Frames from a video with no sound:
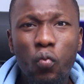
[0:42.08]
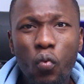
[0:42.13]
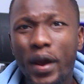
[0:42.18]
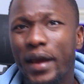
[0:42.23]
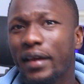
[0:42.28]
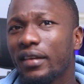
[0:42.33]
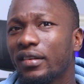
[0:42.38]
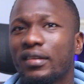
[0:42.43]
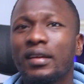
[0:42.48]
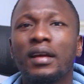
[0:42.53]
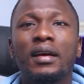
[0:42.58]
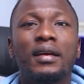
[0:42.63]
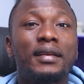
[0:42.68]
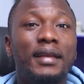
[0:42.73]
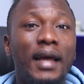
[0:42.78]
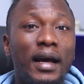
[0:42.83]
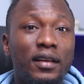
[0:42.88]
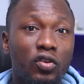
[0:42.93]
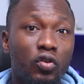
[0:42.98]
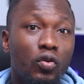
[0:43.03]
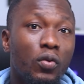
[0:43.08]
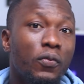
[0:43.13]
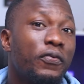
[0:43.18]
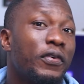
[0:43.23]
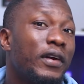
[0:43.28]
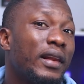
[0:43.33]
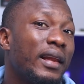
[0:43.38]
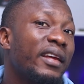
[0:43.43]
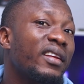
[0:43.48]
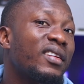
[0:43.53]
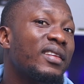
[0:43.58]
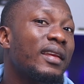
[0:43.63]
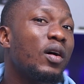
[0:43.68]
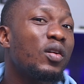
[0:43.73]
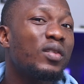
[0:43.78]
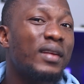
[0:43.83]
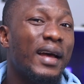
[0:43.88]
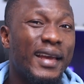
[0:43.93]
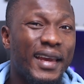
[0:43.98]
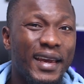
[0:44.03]
ways that some
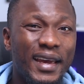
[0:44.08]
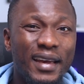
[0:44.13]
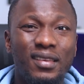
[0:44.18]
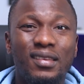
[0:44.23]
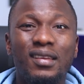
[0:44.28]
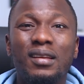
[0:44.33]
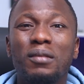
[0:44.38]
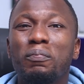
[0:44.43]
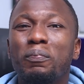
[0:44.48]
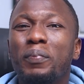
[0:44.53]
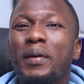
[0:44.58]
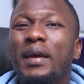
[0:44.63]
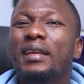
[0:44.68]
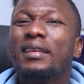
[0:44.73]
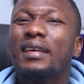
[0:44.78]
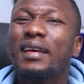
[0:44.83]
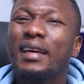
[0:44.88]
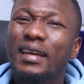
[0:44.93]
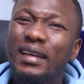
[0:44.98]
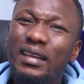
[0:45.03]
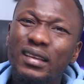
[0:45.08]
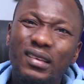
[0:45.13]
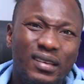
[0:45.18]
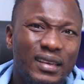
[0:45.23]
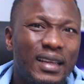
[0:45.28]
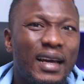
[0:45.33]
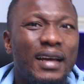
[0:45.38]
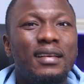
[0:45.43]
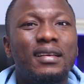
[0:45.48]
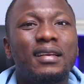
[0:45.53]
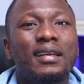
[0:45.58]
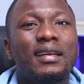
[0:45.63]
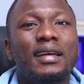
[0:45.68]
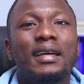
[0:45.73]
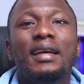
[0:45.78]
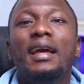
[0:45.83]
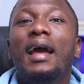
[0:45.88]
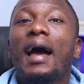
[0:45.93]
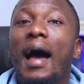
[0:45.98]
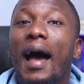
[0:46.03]
freelancers are getting paid
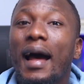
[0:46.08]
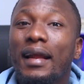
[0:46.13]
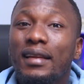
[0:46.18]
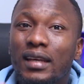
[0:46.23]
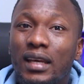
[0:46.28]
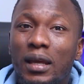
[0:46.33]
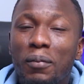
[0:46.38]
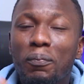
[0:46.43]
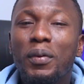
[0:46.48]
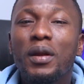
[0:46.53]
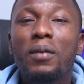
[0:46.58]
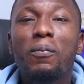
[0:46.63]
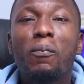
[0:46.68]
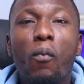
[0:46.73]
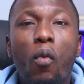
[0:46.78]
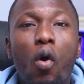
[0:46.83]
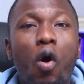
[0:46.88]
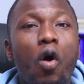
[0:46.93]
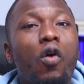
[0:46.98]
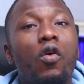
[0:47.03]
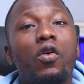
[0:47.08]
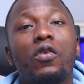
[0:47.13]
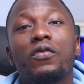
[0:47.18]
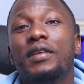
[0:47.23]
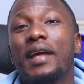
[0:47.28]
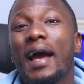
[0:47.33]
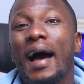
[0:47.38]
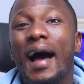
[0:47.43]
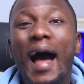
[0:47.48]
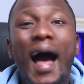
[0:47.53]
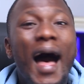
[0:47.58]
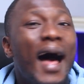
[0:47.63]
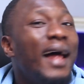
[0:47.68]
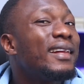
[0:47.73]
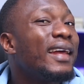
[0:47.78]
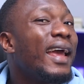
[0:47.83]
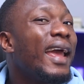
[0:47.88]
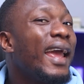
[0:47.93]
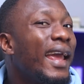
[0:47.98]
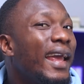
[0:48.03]
instantly and keeping more of their
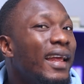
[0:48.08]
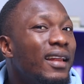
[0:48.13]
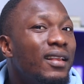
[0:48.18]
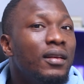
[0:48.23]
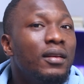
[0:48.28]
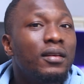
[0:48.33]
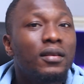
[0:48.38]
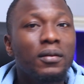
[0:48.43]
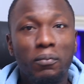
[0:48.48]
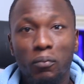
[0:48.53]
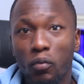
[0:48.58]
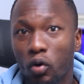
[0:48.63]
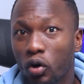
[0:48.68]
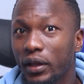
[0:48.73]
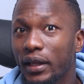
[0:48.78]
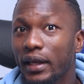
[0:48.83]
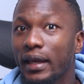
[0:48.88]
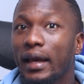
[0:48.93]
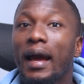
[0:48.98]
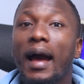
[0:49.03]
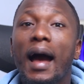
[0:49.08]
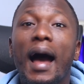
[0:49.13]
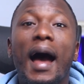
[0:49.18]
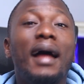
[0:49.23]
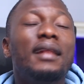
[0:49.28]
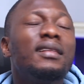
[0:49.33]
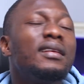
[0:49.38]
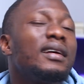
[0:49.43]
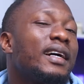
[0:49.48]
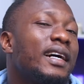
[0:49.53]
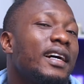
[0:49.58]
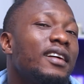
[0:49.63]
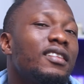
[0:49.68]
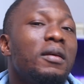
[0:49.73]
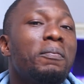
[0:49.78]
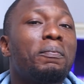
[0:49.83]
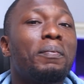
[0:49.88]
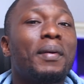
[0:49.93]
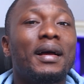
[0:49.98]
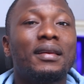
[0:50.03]
hard-earned money? And the
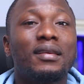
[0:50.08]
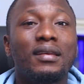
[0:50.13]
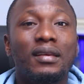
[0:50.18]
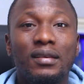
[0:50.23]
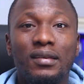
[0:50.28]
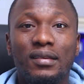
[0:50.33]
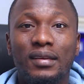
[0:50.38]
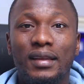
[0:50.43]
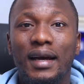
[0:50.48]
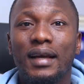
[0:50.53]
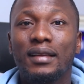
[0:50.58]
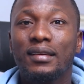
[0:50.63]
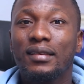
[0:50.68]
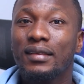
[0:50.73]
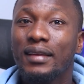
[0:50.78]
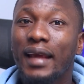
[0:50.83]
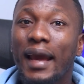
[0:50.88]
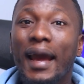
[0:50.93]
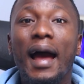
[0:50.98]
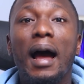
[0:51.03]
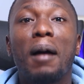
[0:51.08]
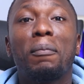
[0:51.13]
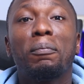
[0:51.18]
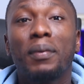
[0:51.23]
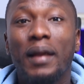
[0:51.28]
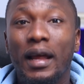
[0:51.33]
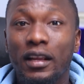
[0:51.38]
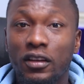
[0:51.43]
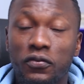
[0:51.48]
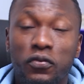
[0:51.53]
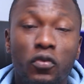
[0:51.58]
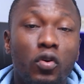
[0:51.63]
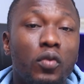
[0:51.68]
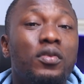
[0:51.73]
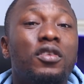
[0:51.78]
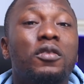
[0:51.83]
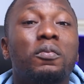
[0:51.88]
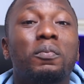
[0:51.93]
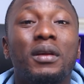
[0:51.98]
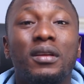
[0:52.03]
crazy part is that there are
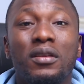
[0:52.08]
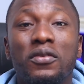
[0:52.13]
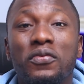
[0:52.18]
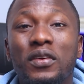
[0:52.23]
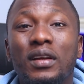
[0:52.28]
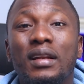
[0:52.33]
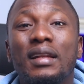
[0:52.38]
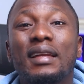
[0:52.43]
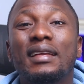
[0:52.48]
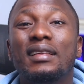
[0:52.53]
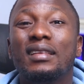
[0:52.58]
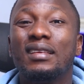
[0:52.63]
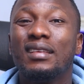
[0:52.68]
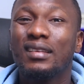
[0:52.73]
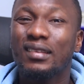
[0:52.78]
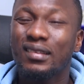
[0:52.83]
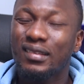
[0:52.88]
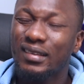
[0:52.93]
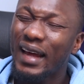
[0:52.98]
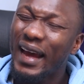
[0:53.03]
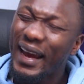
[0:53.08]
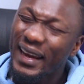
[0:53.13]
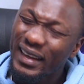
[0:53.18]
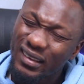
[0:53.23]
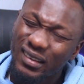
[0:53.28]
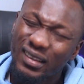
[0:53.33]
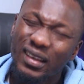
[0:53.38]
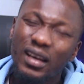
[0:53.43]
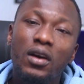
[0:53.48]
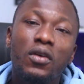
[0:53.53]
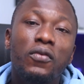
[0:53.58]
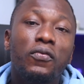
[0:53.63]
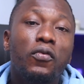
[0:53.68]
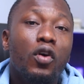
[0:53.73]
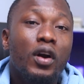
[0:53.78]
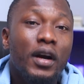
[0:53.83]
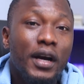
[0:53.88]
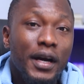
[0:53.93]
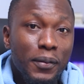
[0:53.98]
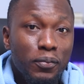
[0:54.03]
platforms specifically designed
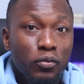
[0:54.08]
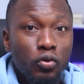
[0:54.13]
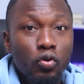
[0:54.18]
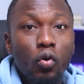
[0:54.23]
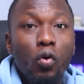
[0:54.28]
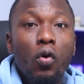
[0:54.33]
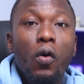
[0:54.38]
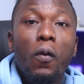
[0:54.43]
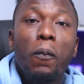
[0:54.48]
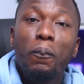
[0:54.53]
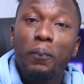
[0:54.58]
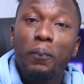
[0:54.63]
for crypto